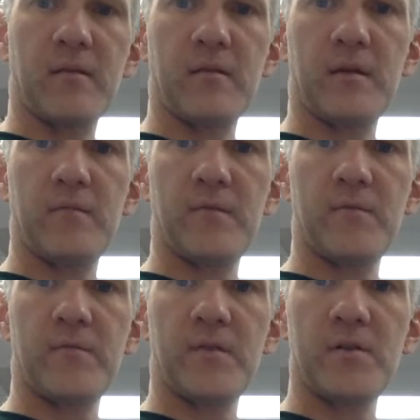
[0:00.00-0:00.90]
Okay, if your
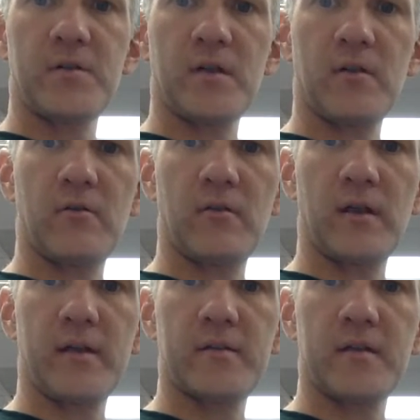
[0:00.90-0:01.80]
first knuckle
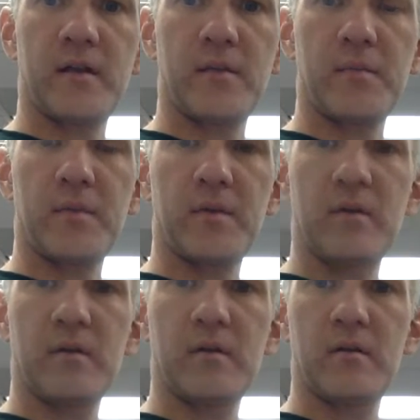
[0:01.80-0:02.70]
lines up,
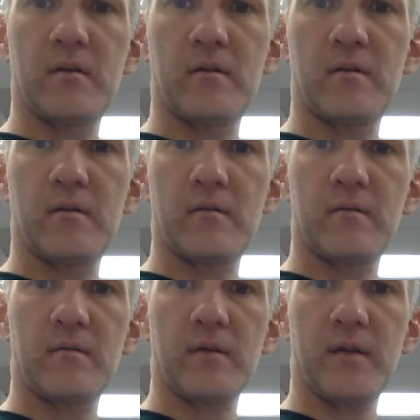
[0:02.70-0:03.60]

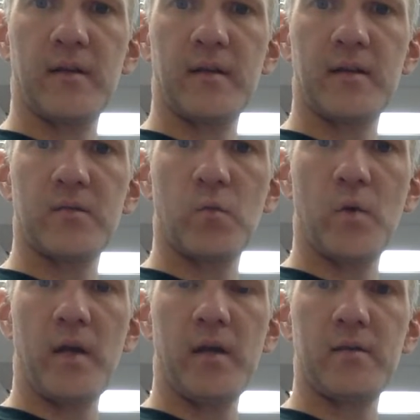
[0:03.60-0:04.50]
right, that's
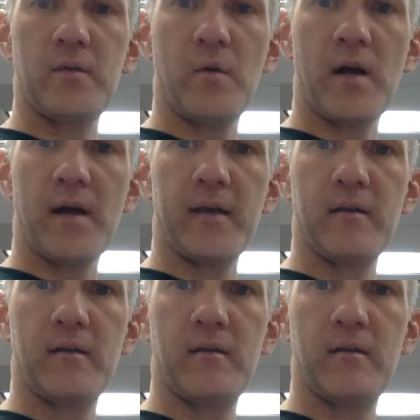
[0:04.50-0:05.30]
way too high.